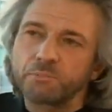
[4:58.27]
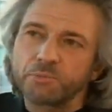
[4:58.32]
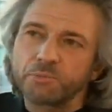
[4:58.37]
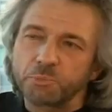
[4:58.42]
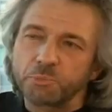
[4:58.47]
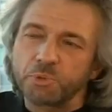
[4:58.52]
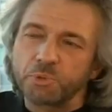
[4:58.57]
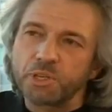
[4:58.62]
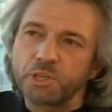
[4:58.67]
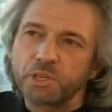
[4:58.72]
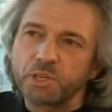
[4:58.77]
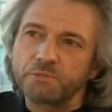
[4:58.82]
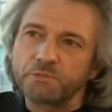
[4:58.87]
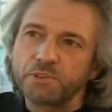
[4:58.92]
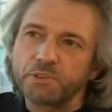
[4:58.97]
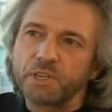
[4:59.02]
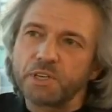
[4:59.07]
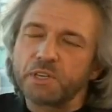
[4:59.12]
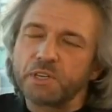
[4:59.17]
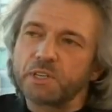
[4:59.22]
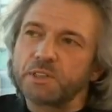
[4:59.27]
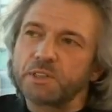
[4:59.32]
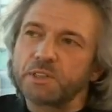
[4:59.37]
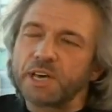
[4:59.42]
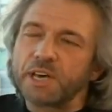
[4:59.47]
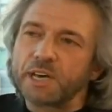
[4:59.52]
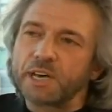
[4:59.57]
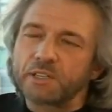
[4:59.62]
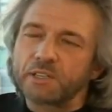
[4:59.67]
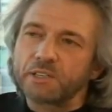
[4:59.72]
to believe
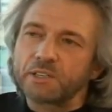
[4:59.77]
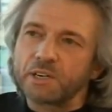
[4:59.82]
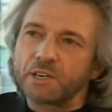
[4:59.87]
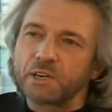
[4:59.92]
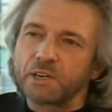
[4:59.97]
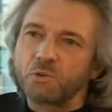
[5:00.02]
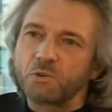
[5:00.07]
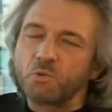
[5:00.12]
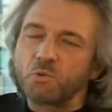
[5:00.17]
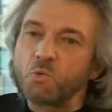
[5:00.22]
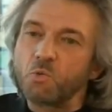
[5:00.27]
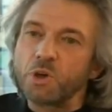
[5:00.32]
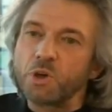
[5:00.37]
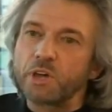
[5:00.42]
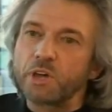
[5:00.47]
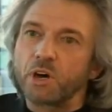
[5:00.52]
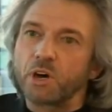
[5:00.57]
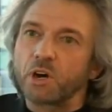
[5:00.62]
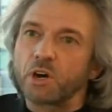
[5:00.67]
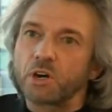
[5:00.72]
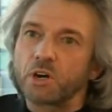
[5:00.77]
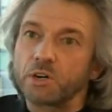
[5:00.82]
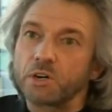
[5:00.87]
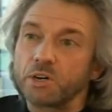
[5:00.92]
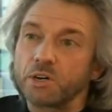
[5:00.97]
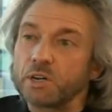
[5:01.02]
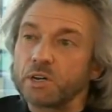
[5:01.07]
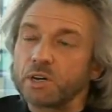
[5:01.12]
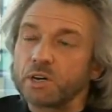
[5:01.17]
that uh, we are,